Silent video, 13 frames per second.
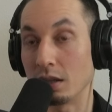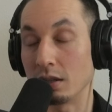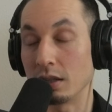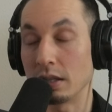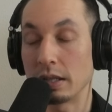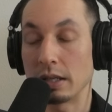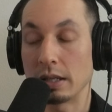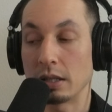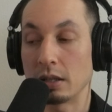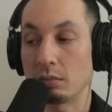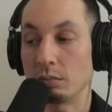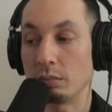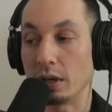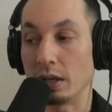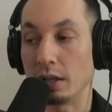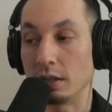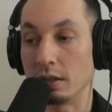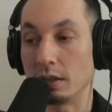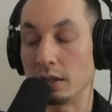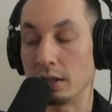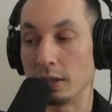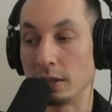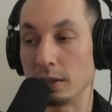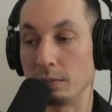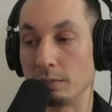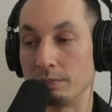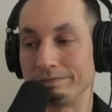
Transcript: Yeah. But um,